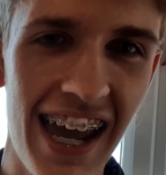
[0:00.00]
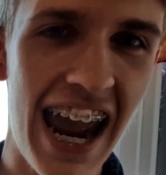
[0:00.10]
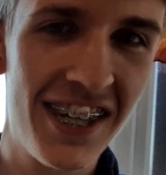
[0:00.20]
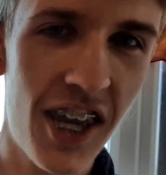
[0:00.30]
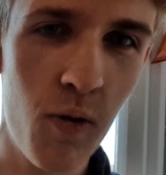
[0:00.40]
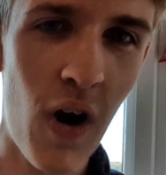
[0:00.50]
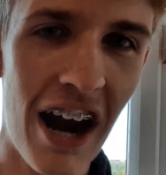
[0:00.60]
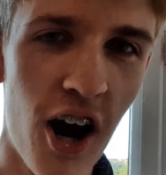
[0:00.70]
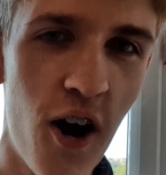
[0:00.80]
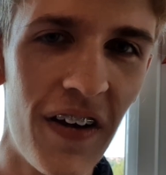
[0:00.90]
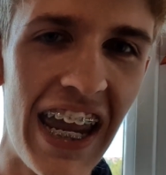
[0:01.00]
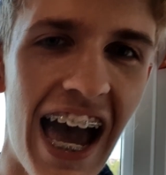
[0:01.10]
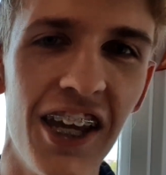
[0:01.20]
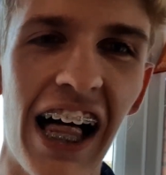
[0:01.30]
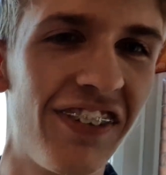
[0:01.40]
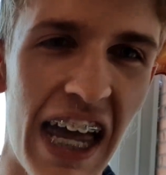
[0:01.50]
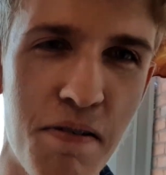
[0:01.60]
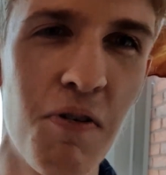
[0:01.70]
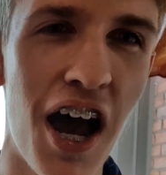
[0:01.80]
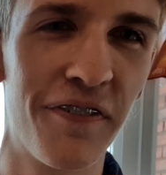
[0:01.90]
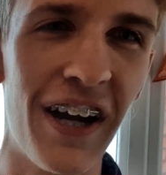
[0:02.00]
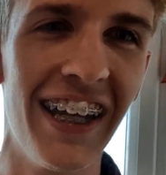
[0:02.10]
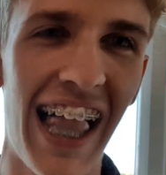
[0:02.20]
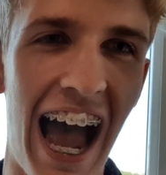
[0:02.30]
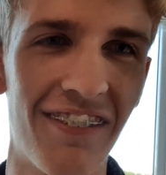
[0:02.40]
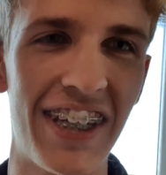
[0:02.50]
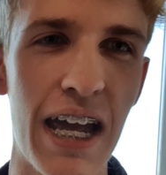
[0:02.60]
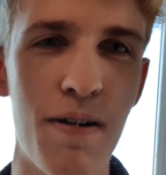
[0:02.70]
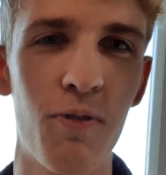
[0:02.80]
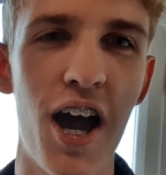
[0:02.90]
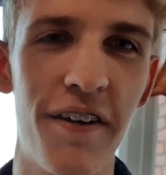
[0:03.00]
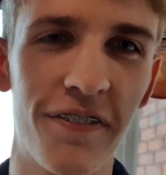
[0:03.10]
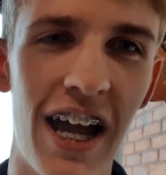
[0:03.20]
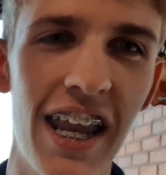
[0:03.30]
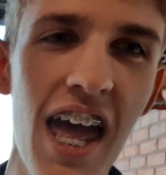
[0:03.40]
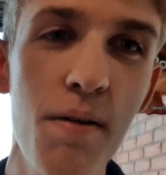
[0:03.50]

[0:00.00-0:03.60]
It's somewhere over here. You'll have to take my word for it.